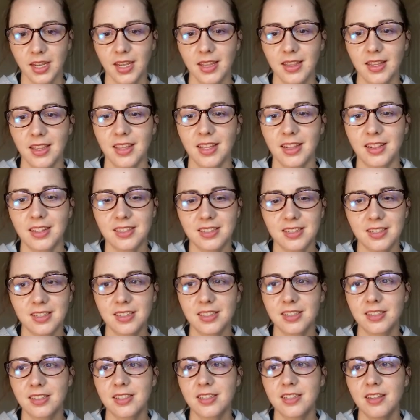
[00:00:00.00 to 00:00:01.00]
And then they listen
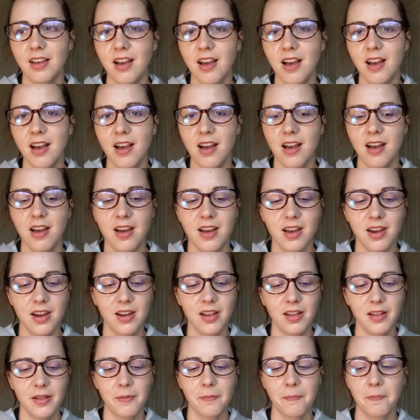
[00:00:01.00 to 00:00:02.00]
to the song.